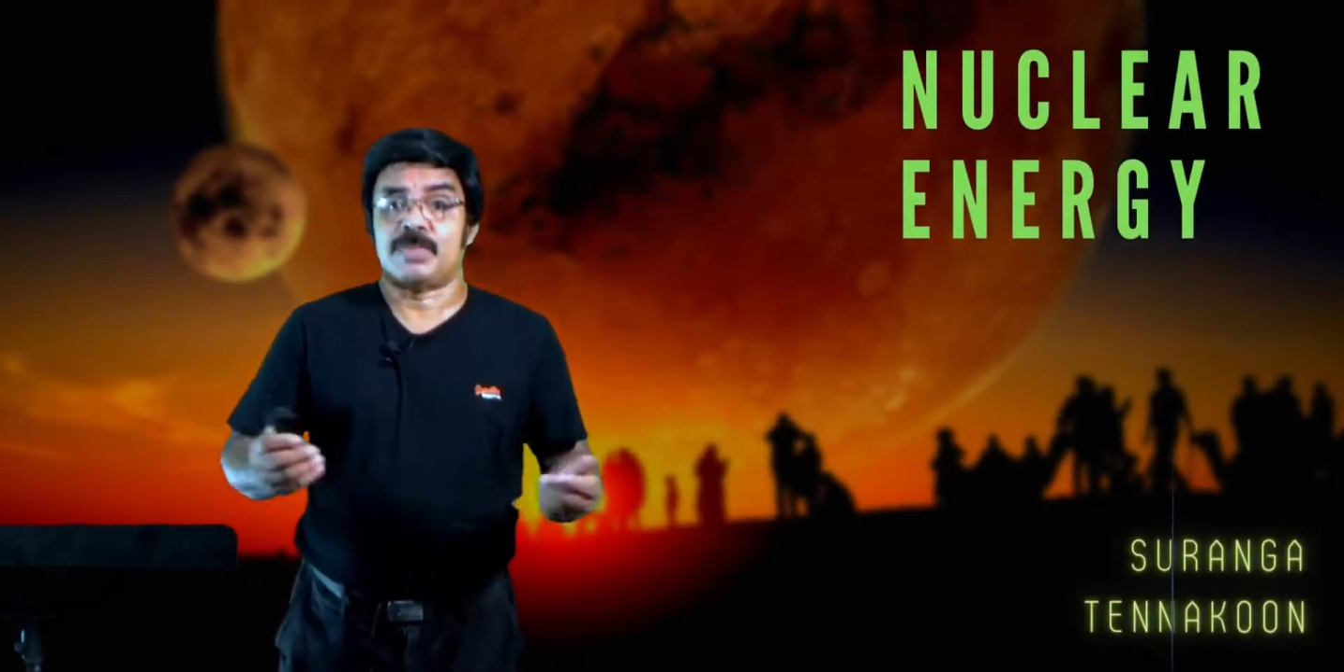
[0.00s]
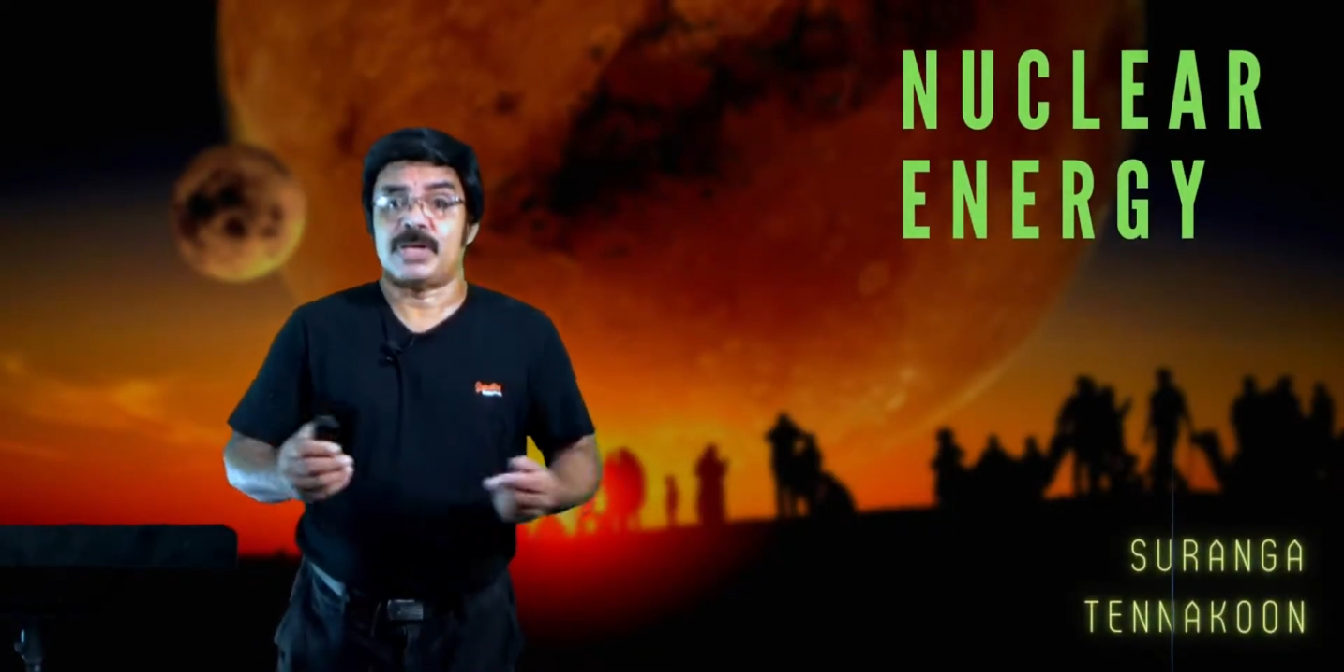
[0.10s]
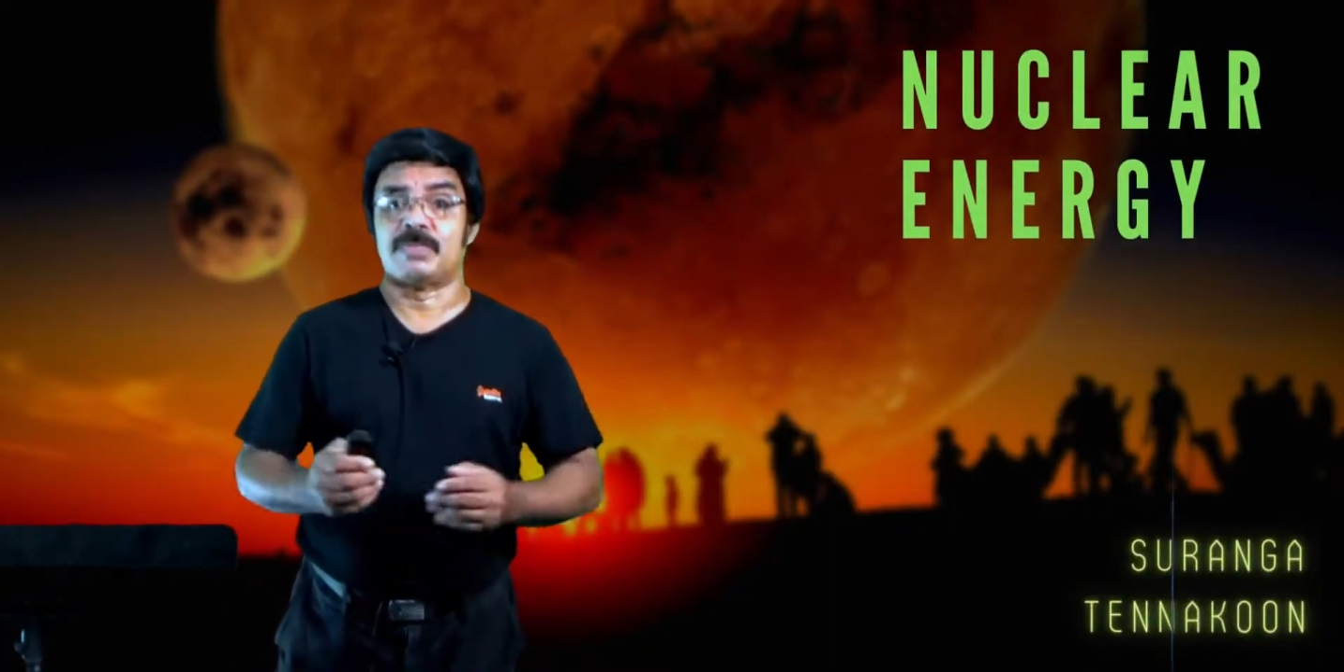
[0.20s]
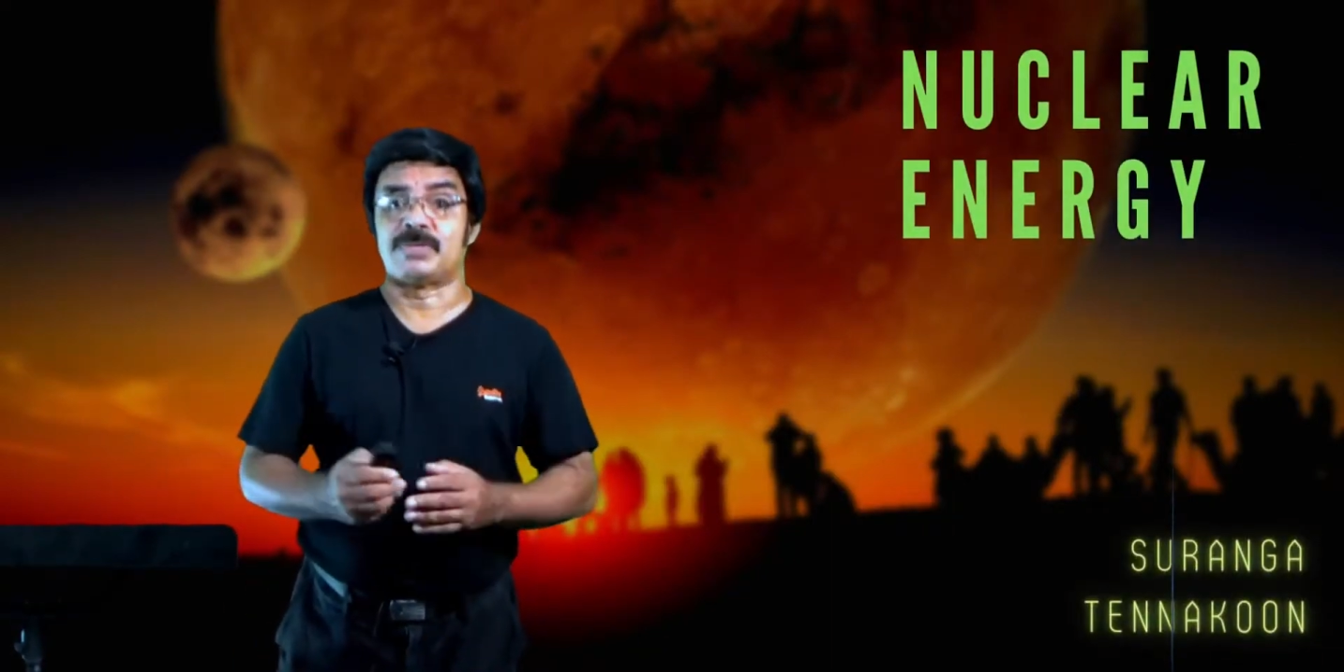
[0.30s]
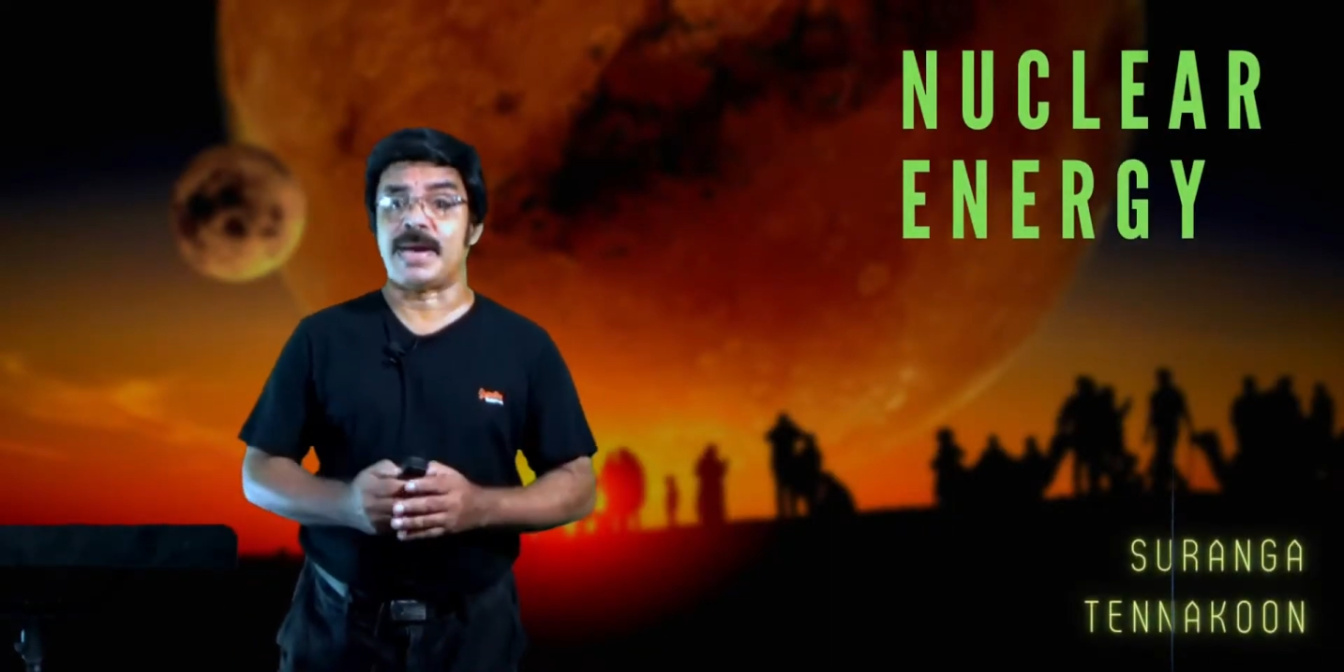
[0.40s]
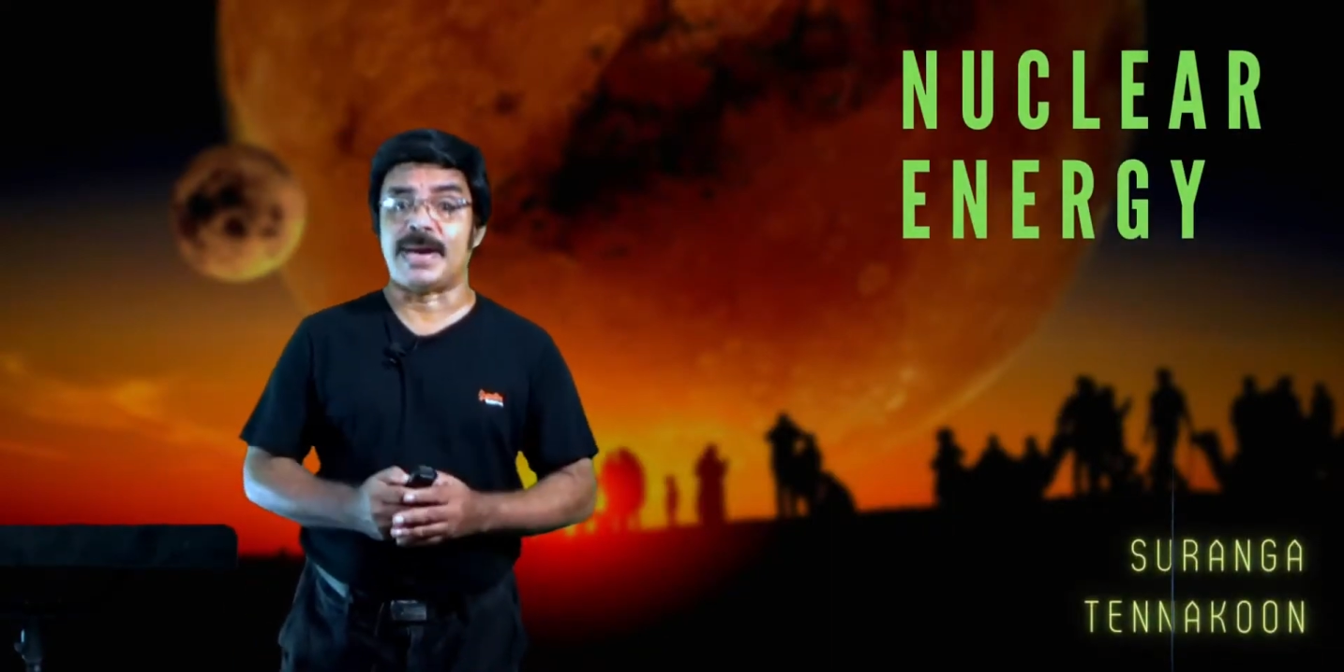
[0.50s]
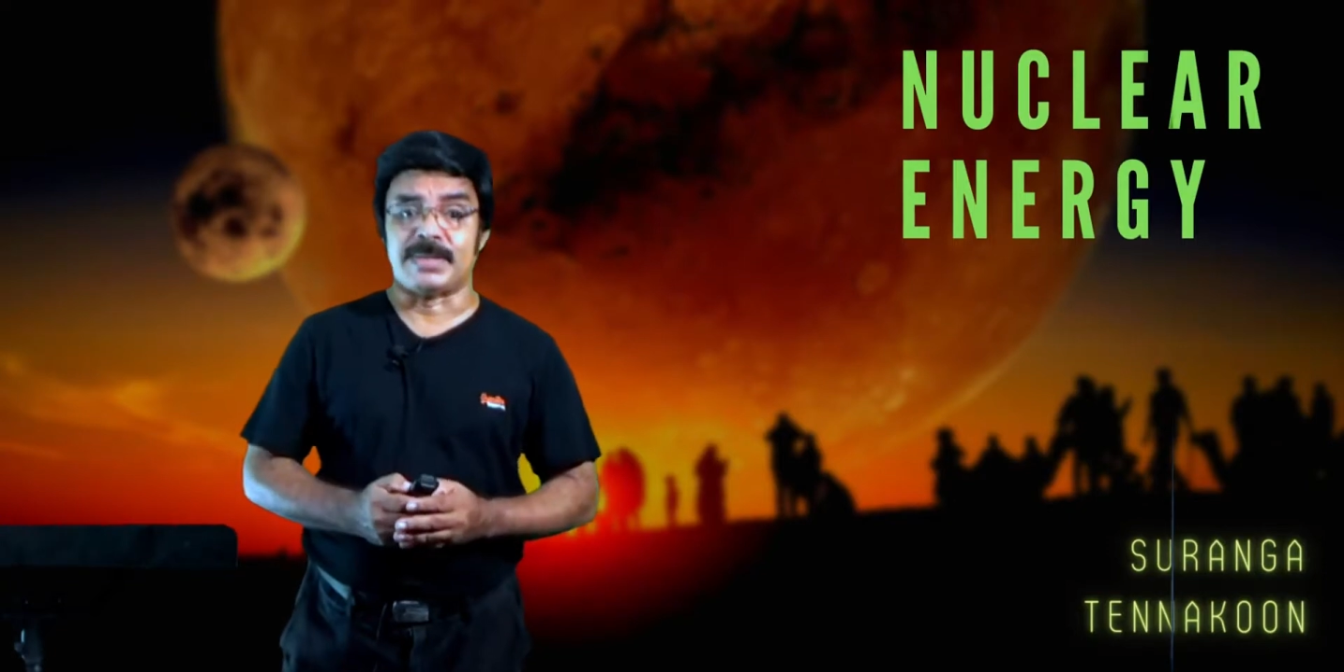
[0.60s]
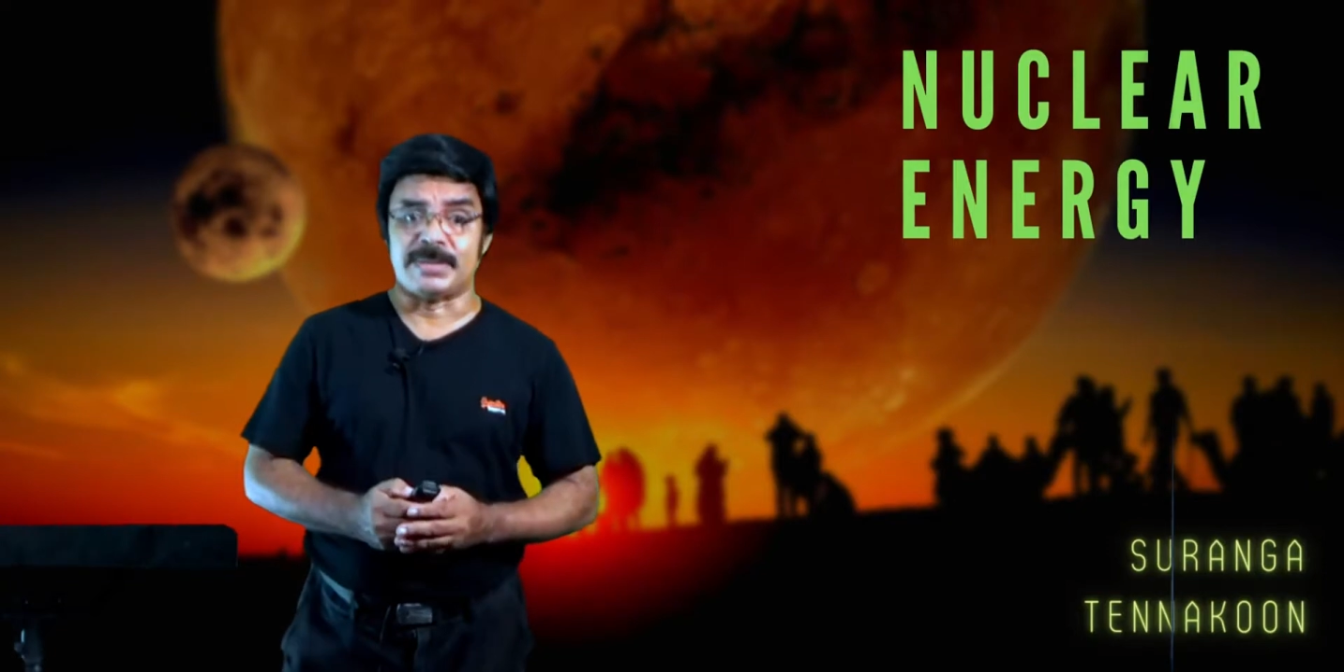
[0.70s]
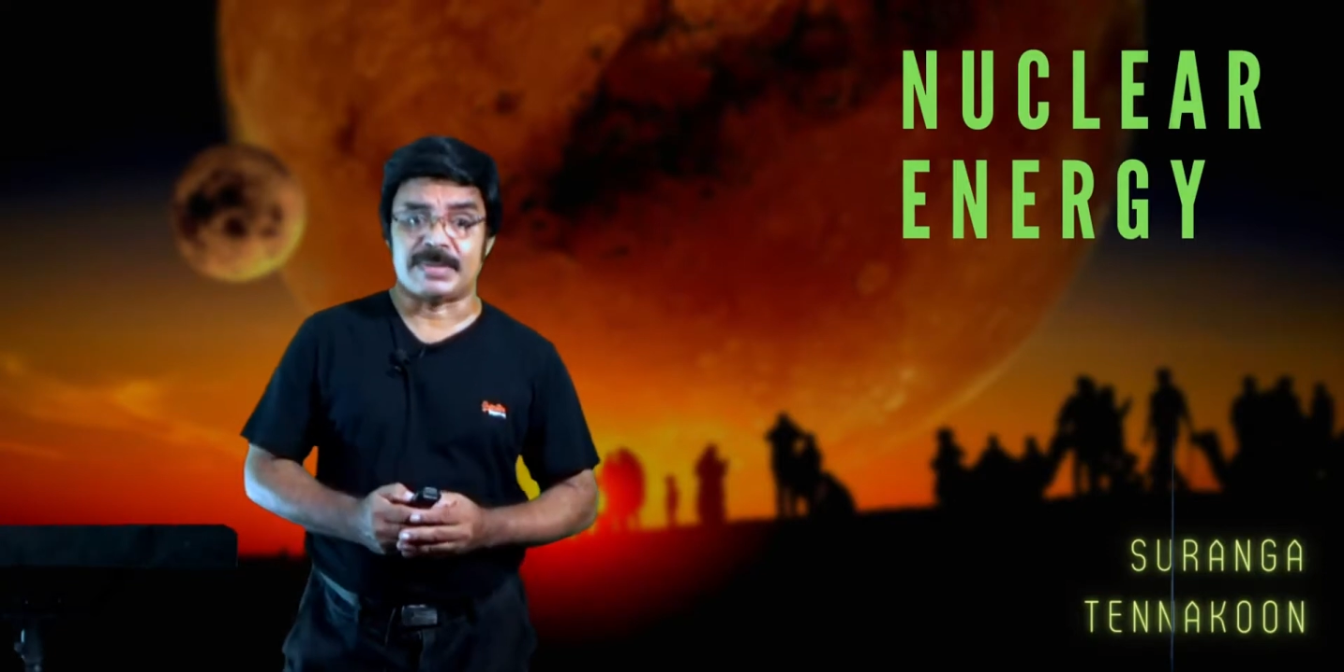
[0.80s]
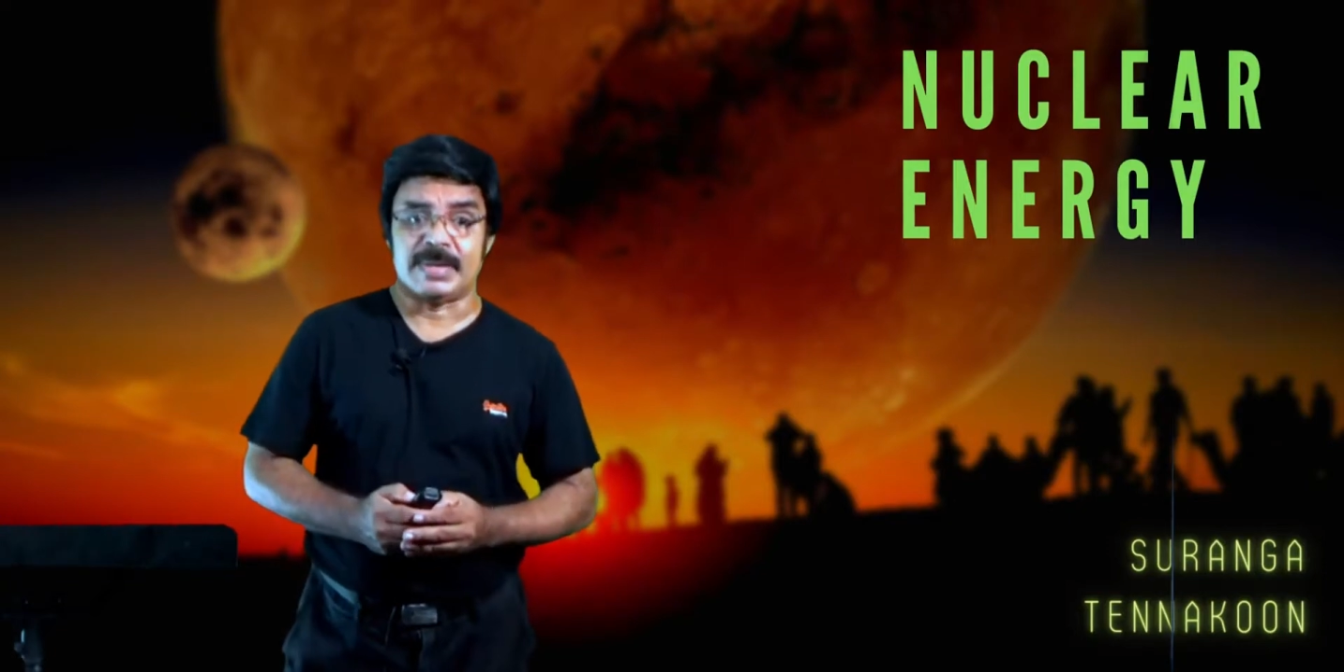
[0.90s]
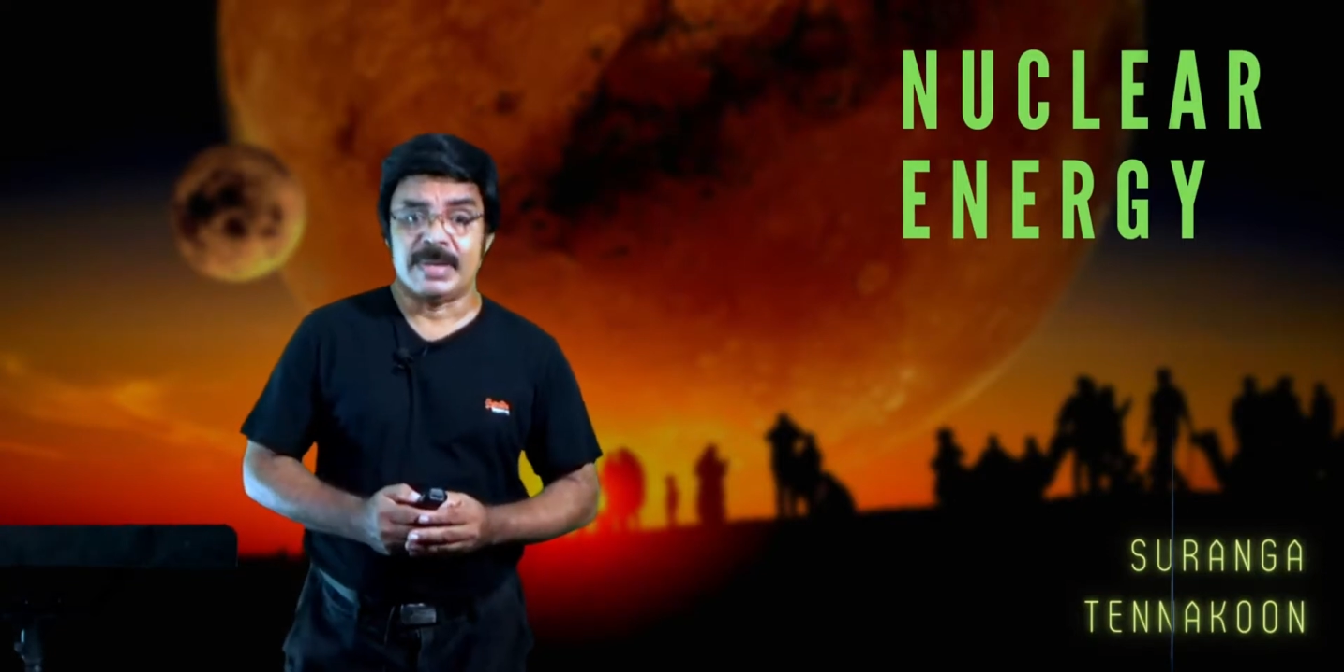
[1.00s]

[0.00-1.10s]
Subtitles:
Medium Science,